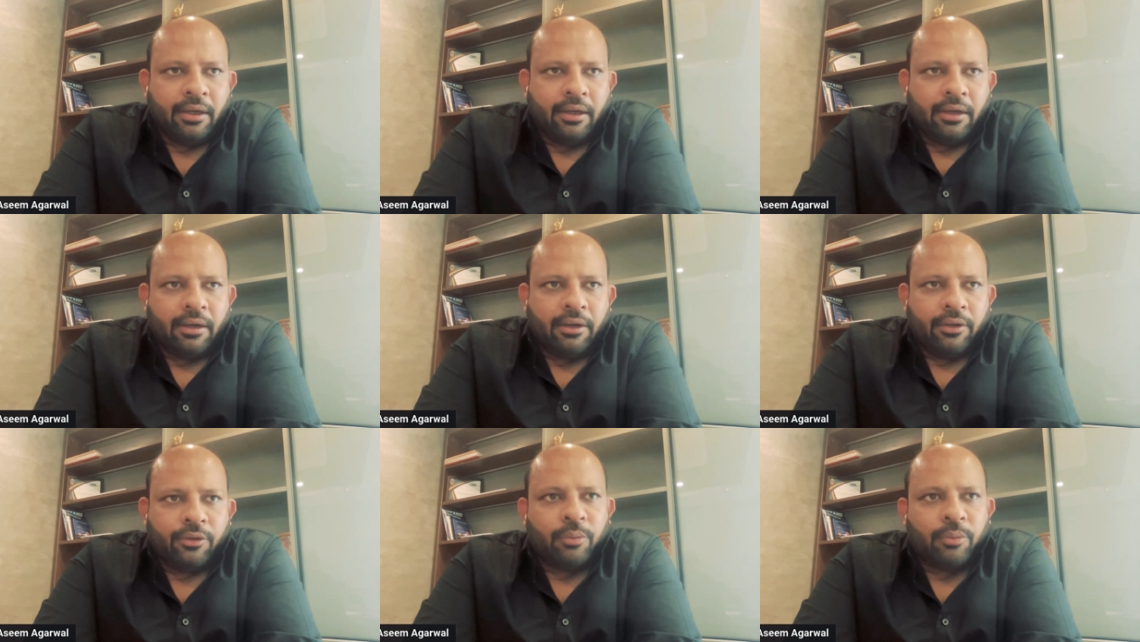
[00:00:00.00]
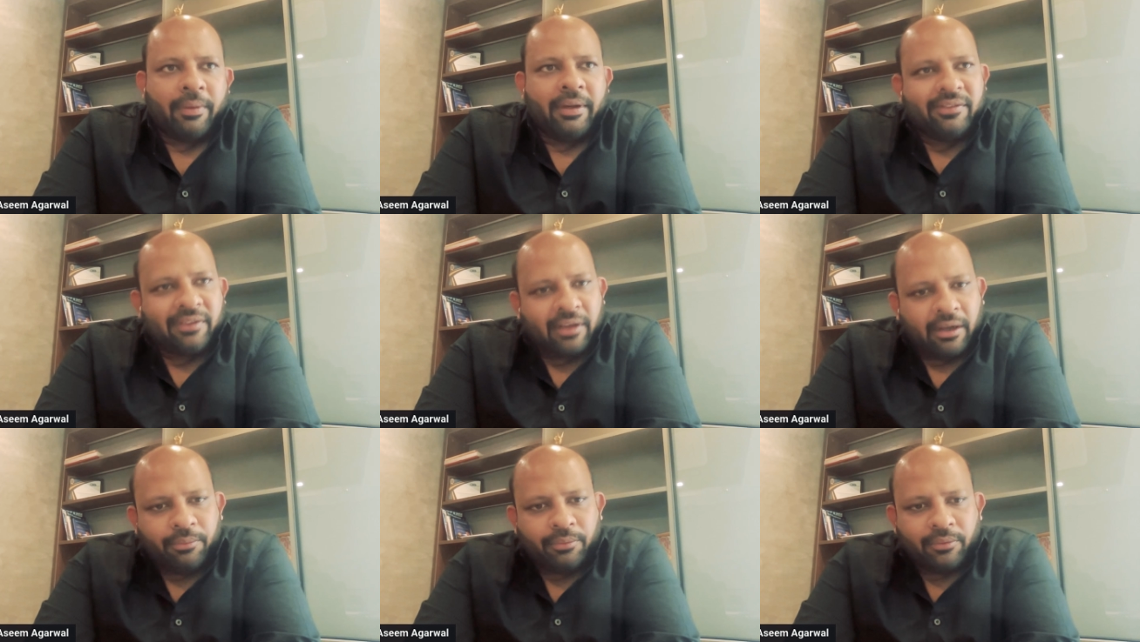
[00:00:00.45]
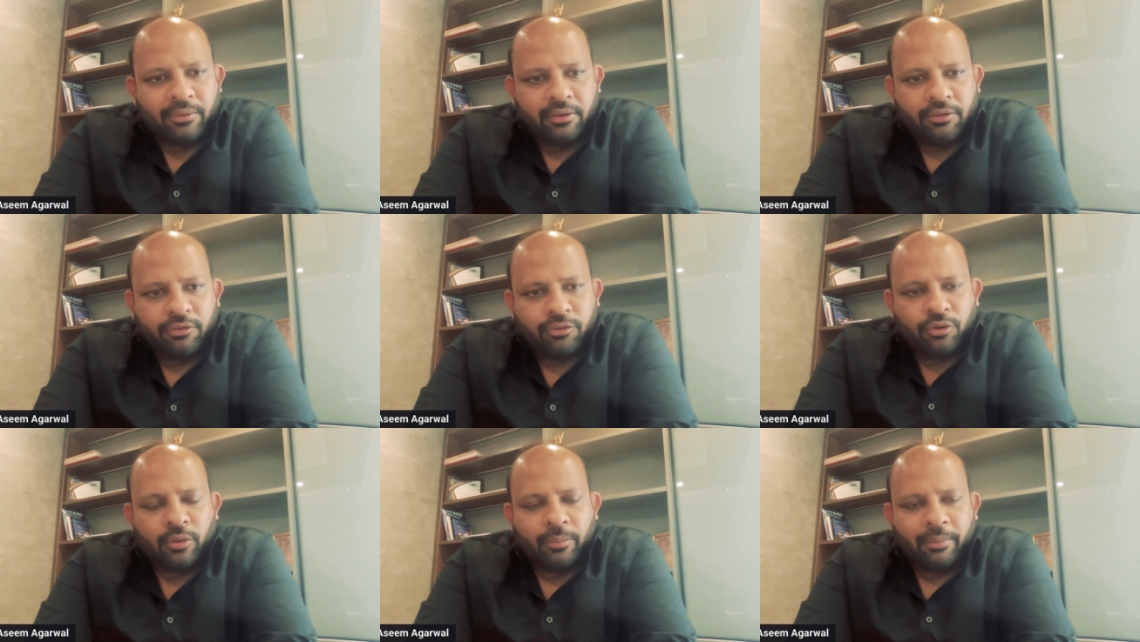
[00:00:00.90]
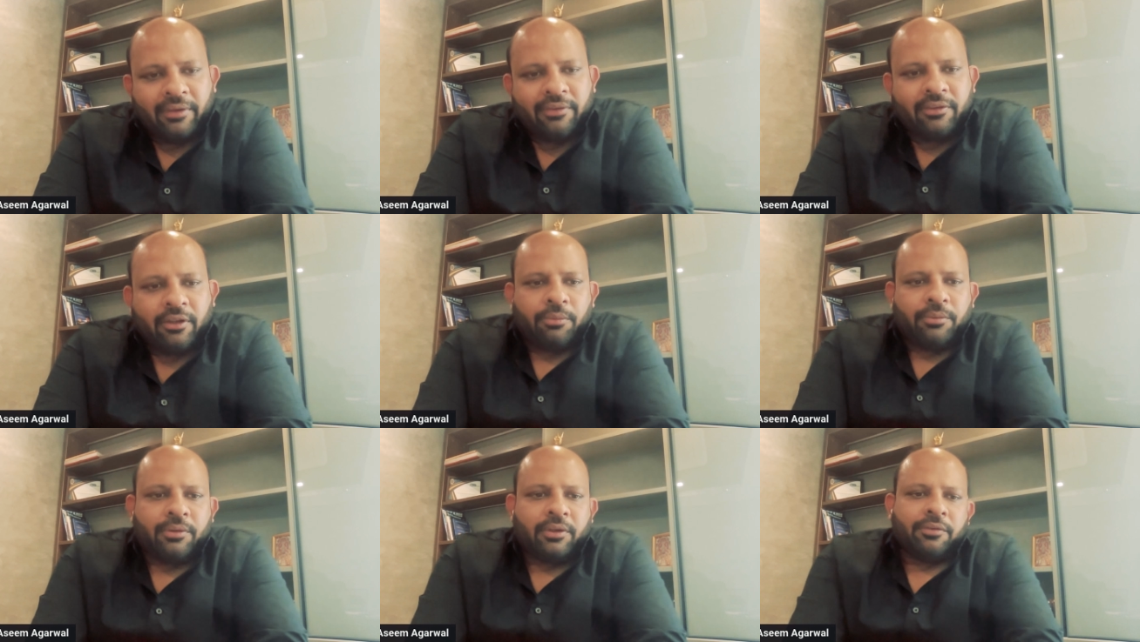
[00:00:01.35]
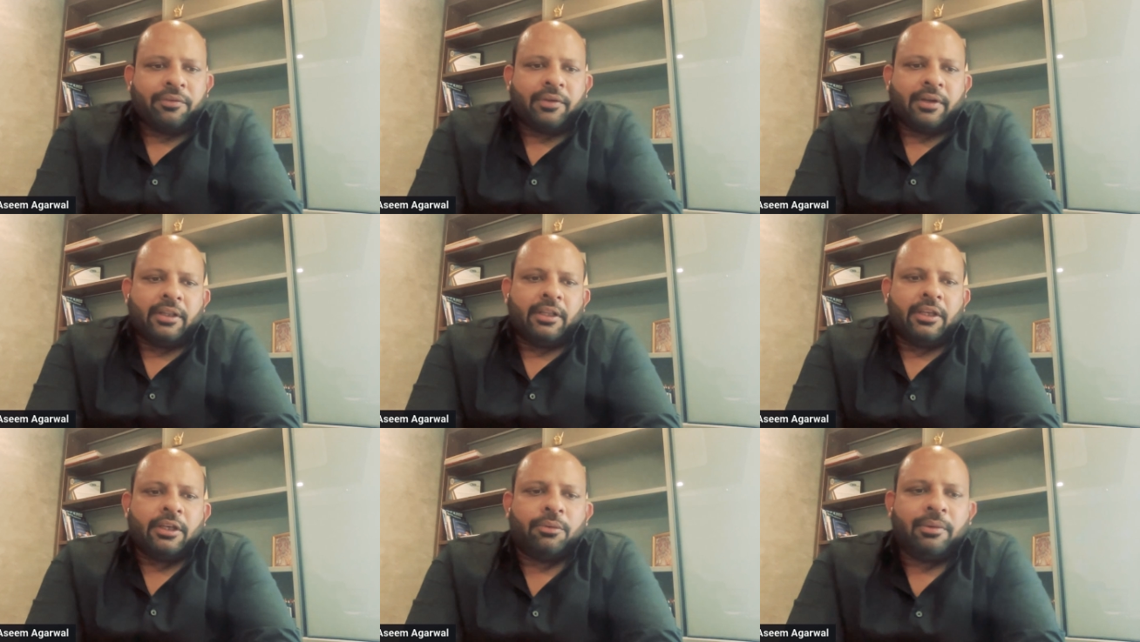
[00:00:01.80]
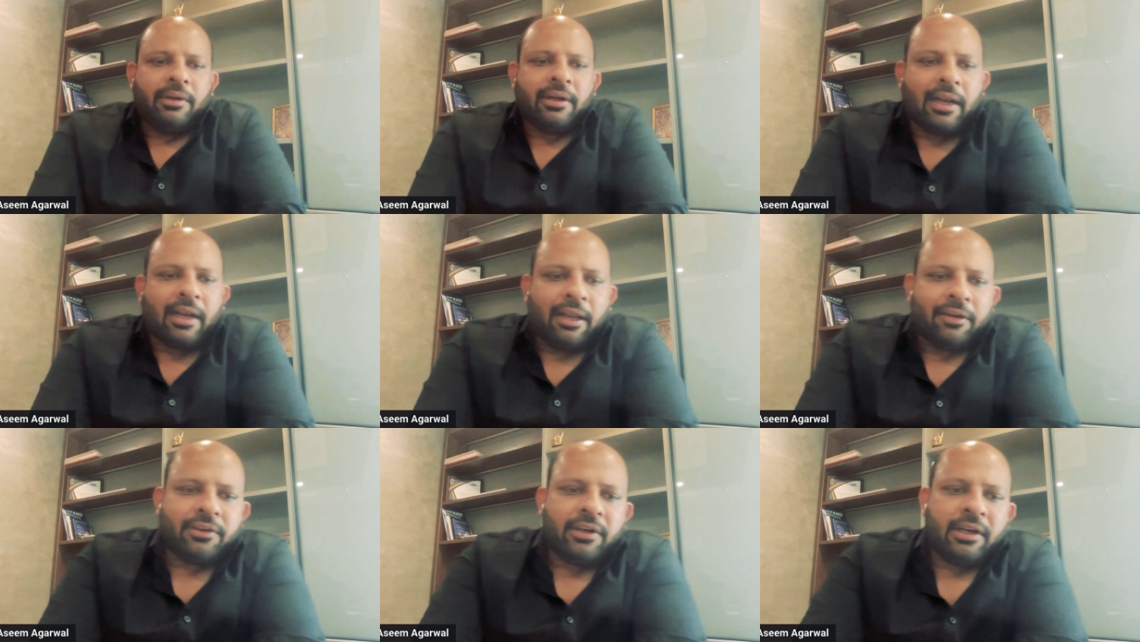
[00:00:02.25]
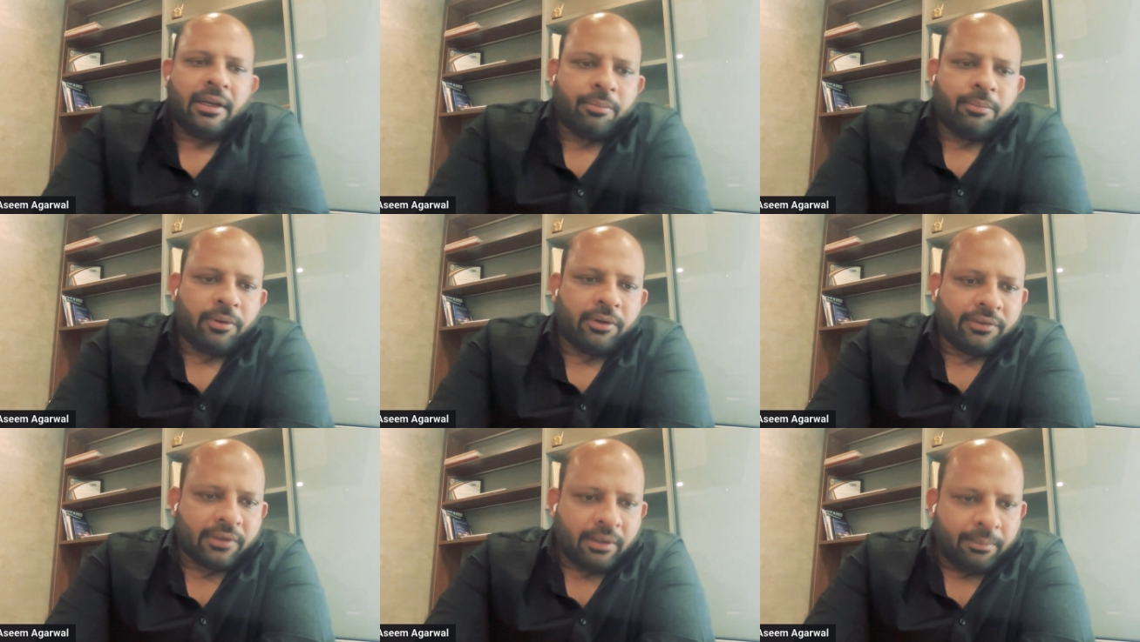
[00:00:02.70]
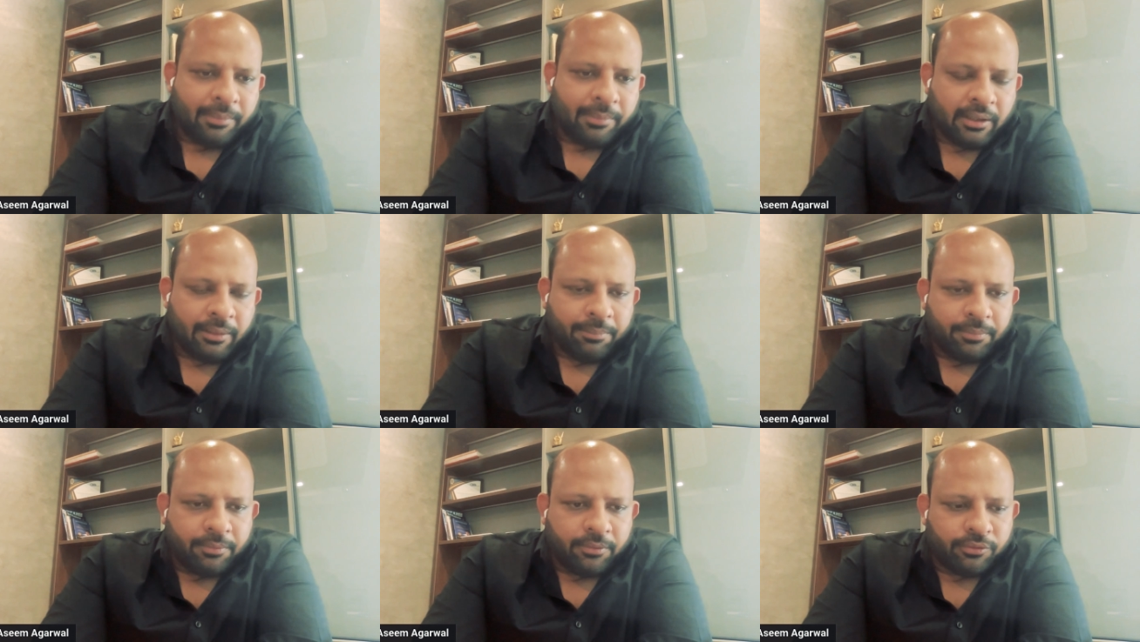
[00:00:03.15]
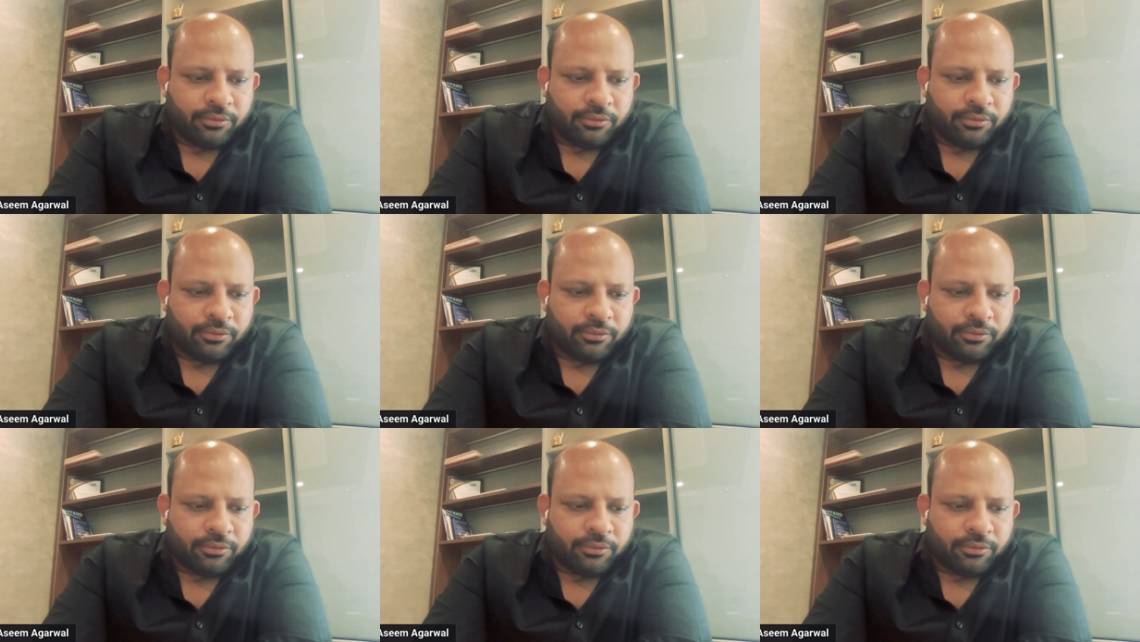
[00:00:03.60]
Dubai South. So Dubai South is where the new international airport is coming up.